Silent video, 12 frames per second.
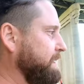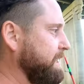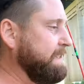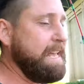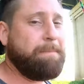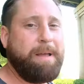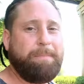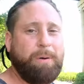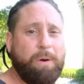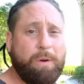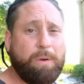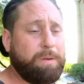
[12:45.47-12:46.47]
take down my
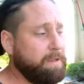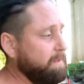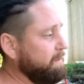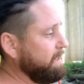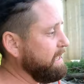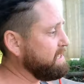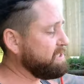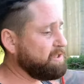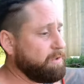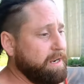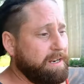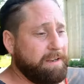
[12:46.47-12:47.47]
pole and then head
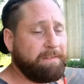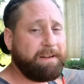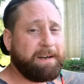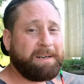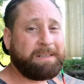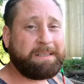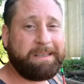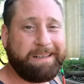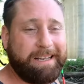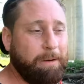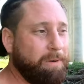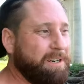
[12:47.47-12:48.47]
straight in there
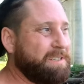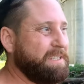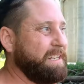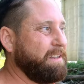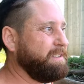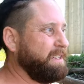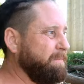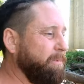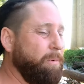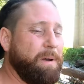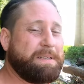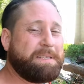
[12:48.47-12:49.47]
i wanted to see how deep it
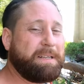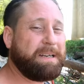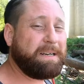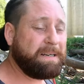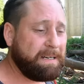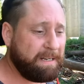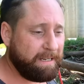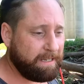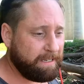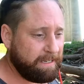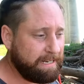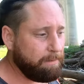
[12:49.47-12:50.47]
was in there
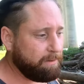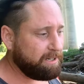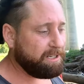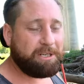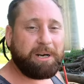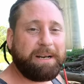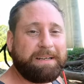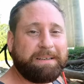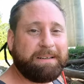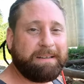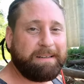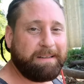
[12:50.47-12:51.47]
and i wanted to try and
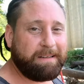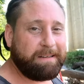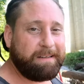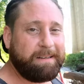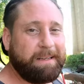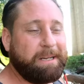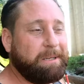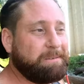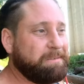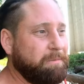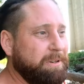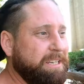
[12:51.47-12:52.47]
you know
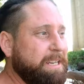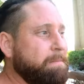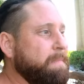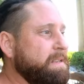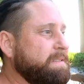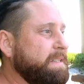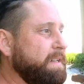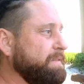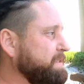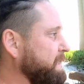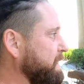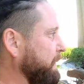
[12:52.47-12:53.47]
redeem myself
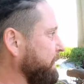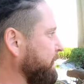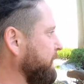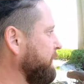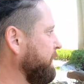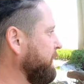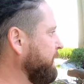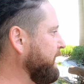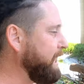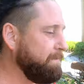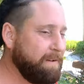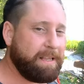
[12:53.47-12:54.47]
so
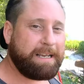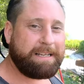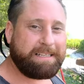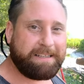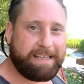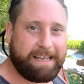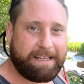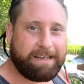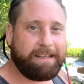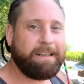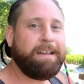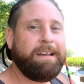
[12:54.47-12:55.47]
i felt like i did that
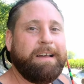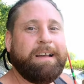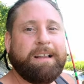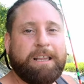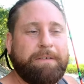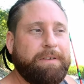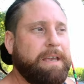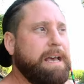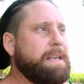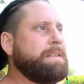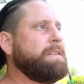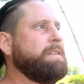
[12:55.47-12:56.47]
love you
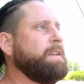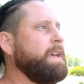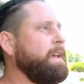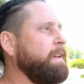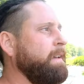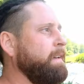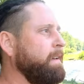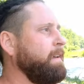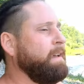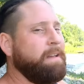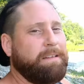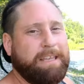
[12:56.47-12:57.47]
guys
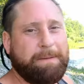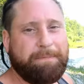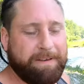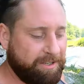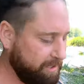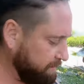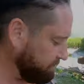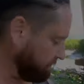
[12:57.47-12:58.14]
keep fishing